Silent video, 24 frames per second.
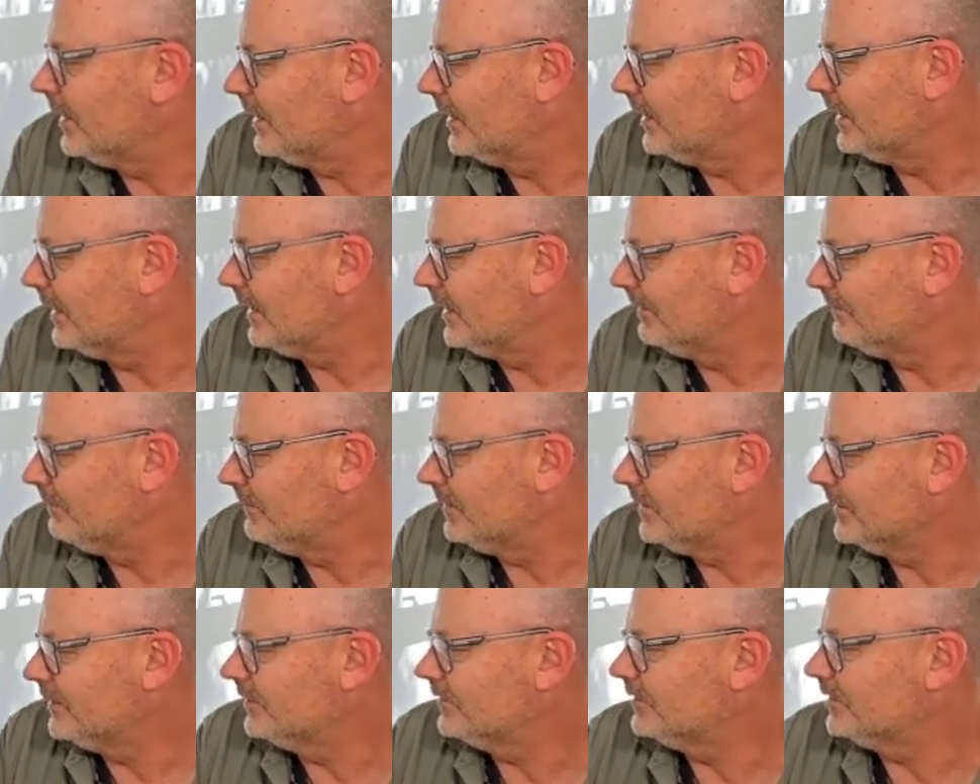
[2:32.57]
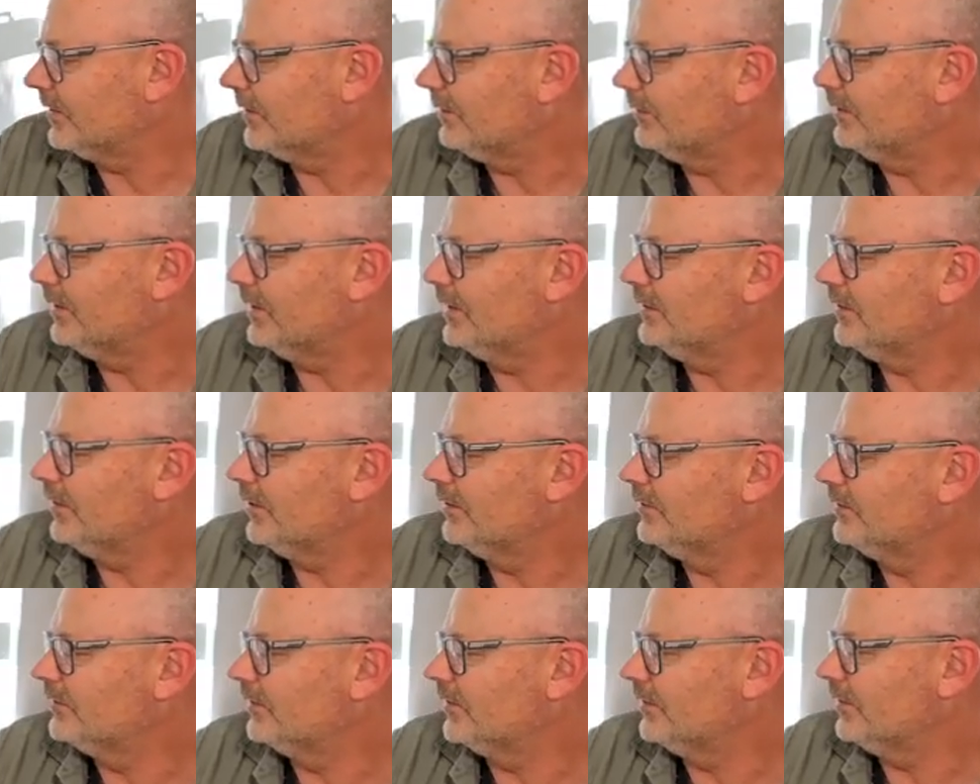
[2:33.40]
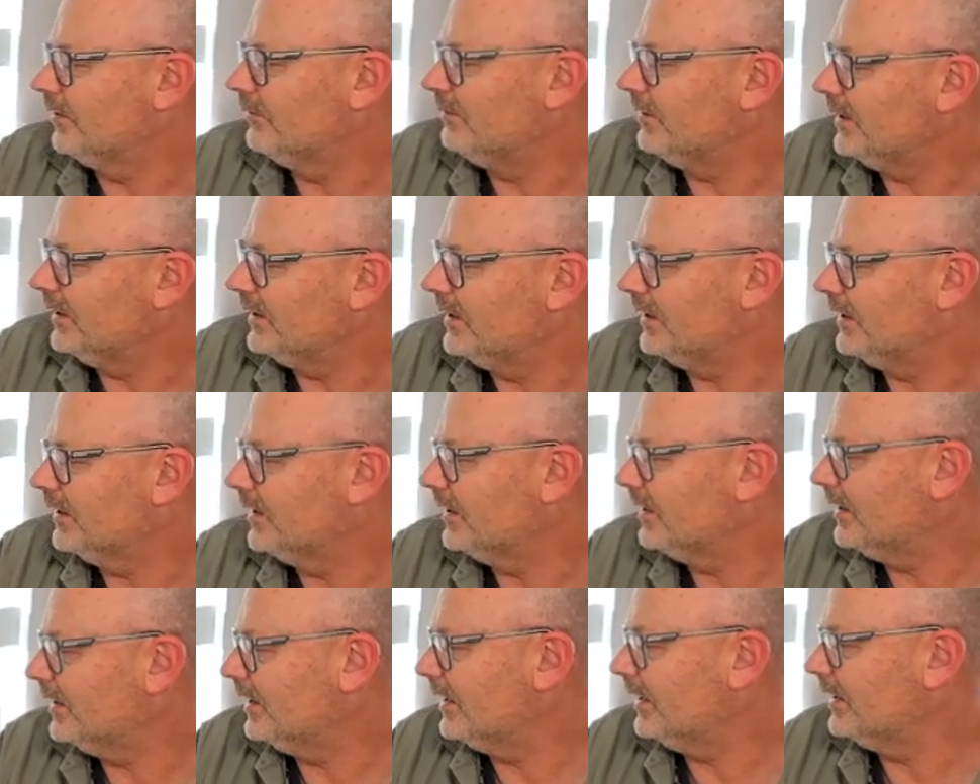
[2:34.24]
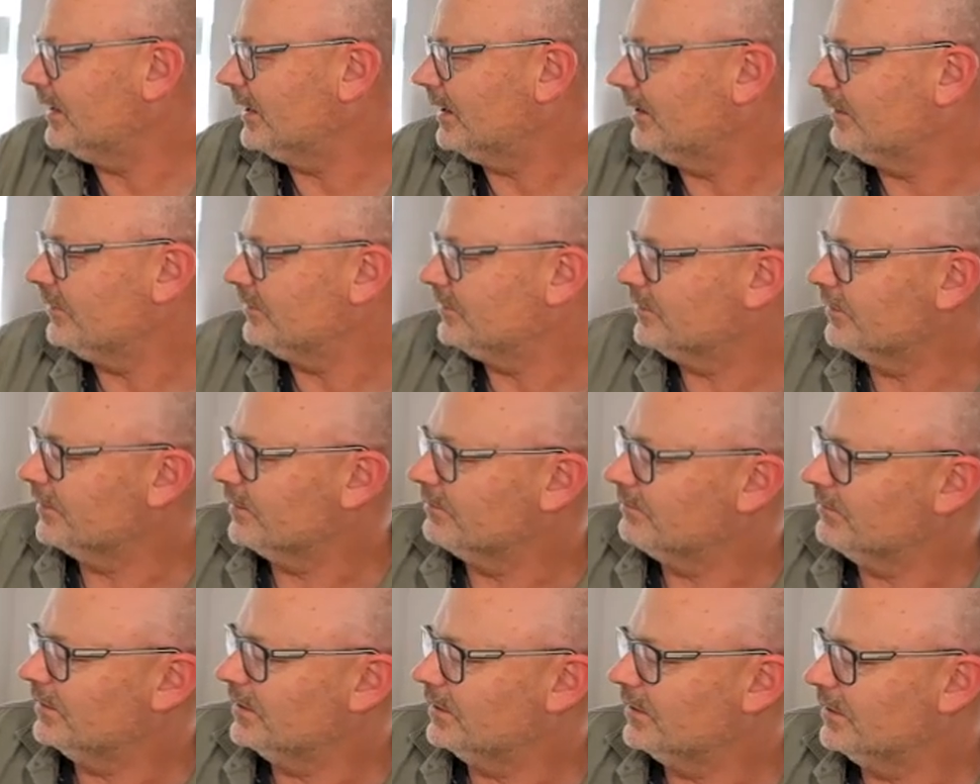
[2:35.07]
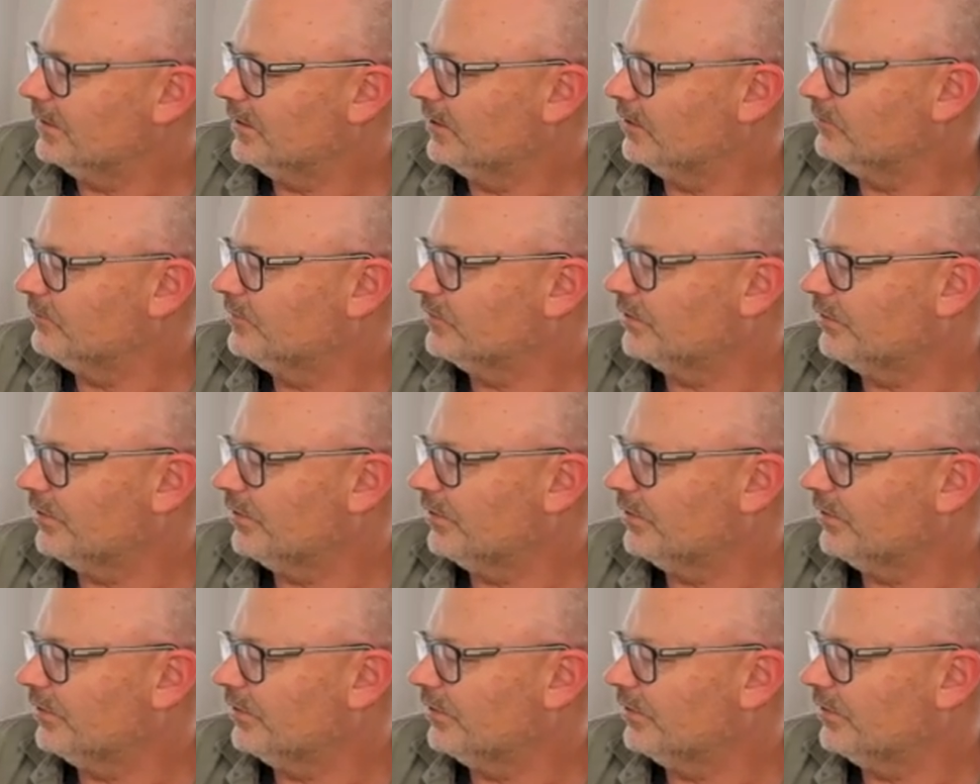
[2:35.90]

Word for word: Um, so it knows that I'm here and now it's showing me the home